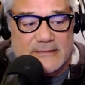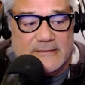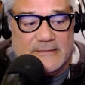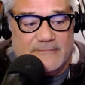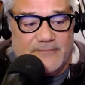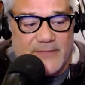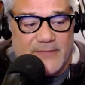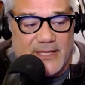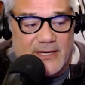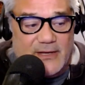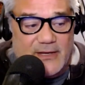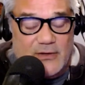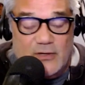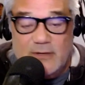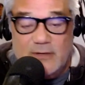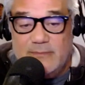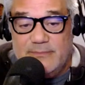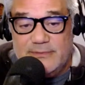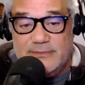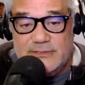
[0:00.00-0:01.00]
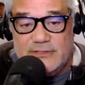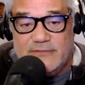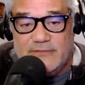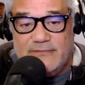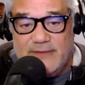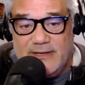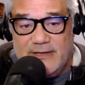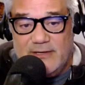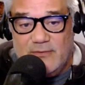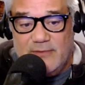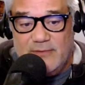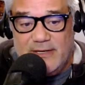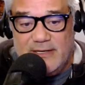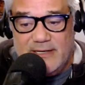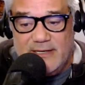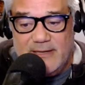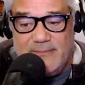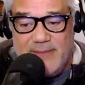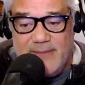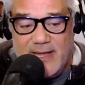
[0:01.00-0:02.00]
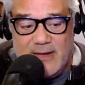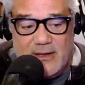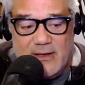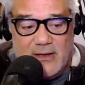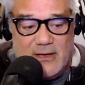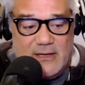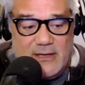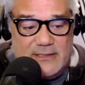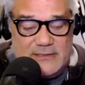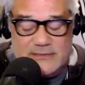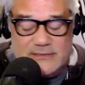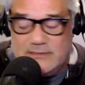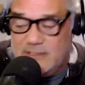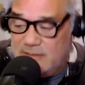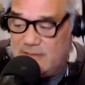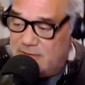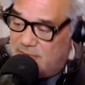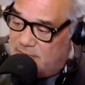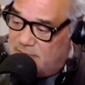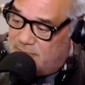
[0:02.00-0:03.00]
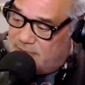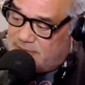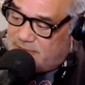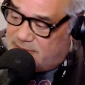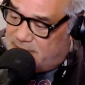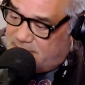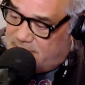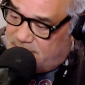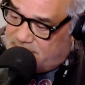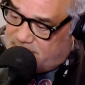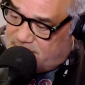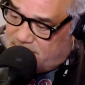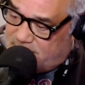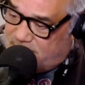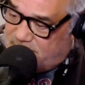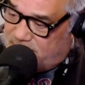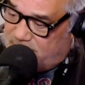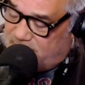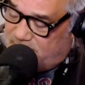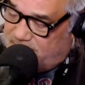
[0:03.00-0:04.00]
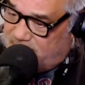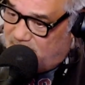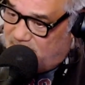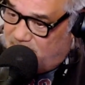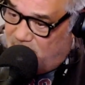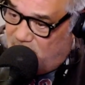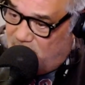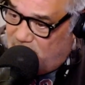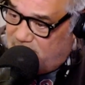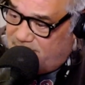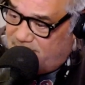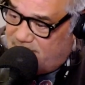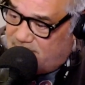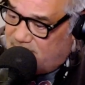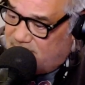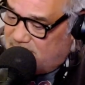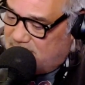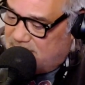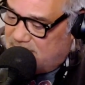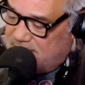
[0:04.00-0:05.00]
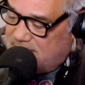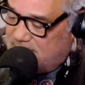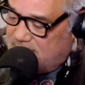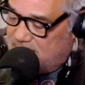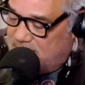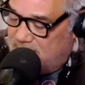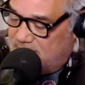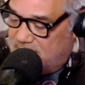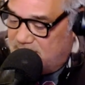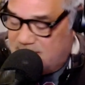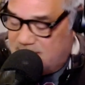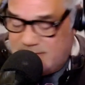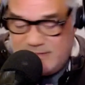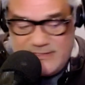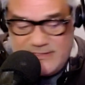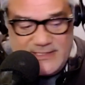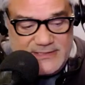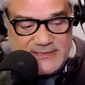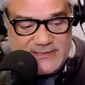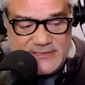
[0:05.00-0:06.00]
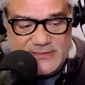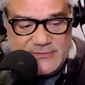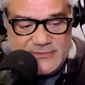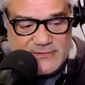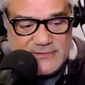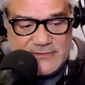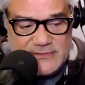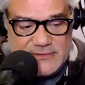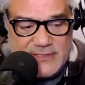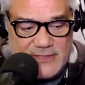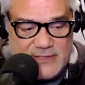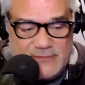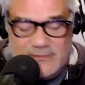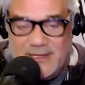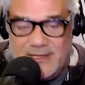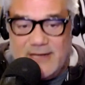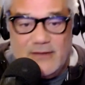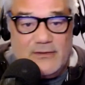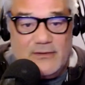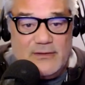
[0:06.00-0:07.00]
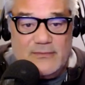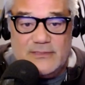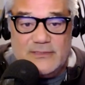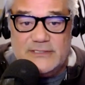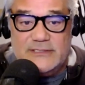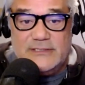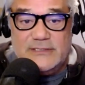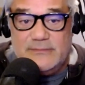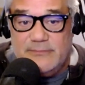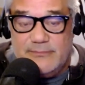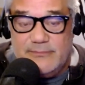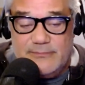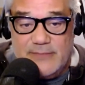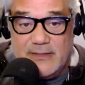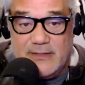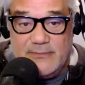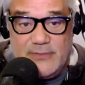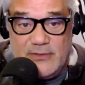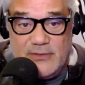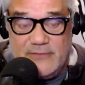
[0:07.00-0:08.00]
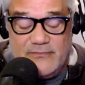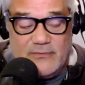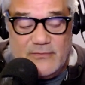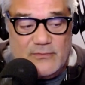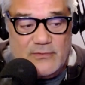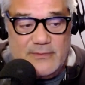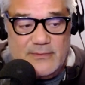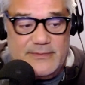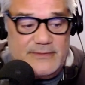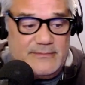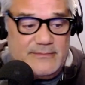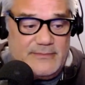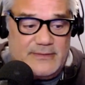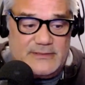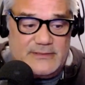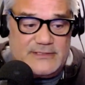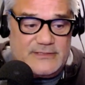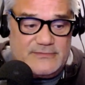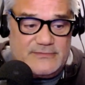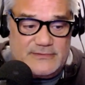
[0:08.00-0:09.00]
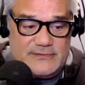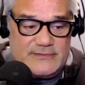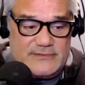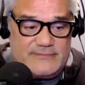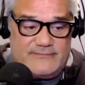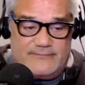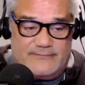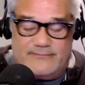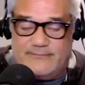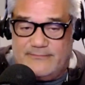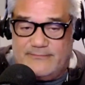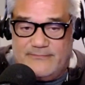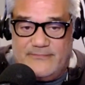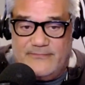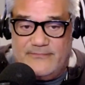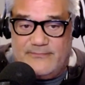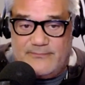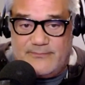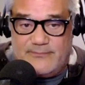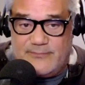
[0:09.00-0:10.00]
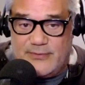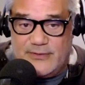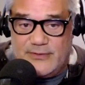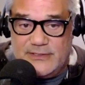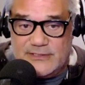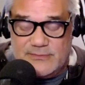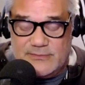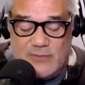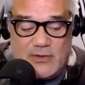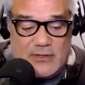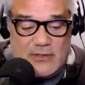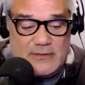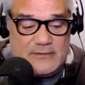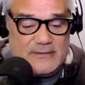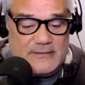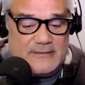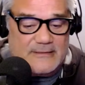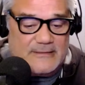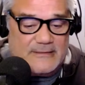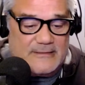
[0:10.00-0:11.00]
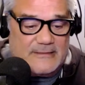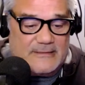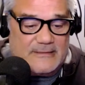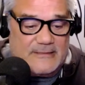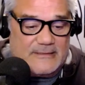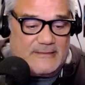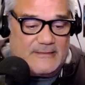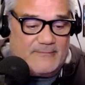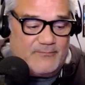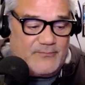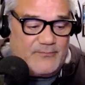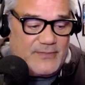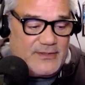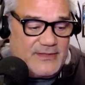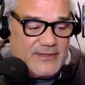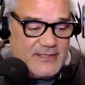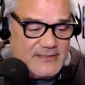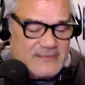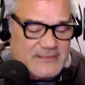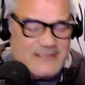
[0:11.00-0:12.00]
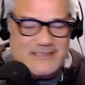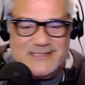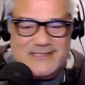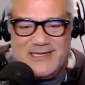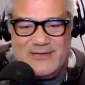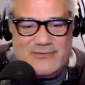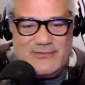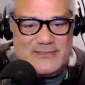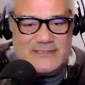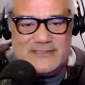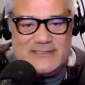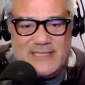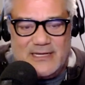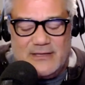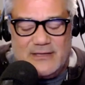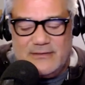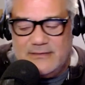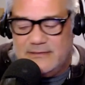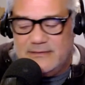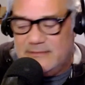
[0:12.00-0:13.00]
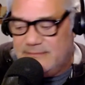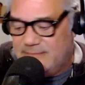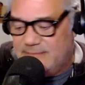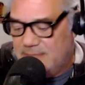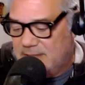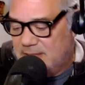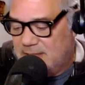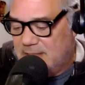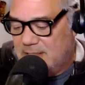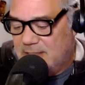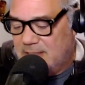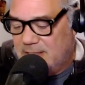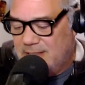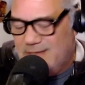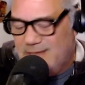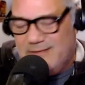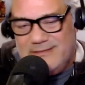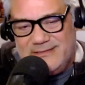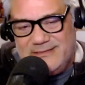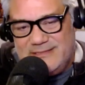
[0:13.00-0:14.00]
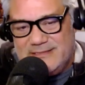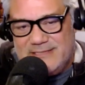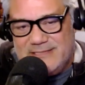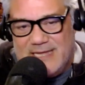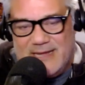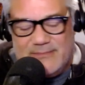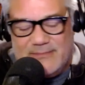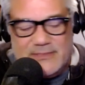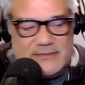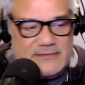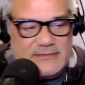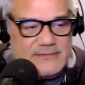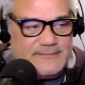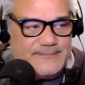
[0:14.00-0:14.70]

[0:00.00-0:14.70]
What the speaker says: And I hope she'll find a way to get back on and start doing what she needs to do to be a part of it. Because she was, not only was she a beautiful woman, but she was pretty smart. But things just kind of went south, and, it just happens.